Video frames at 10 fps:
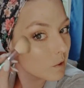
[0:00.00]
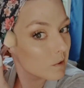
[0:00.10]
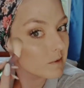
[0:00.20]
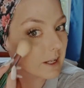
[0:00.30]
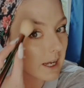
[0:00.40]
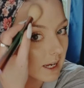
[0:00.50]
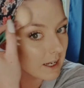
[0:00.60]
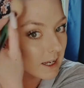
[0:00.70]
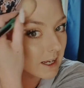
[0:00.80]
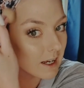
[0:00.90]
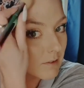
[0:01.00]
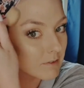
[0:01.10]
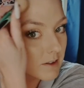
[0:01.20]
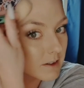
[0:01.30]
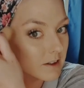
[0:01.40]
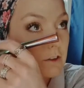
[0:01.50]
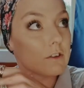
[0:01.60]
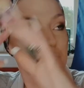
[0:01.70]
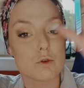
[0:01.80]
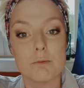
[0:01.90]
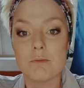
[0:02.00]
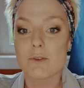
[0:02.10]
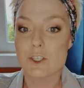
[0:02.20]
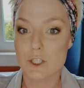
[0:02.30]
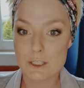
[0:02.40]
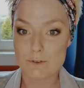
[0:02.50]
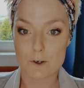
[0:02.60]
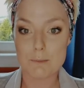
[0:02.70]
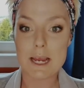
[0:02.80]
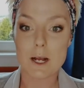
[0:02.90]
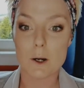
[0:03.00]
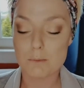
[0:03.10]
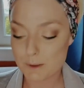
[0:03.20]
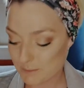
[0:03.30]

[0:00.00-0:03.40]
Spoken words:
It's like I have this room just for makeup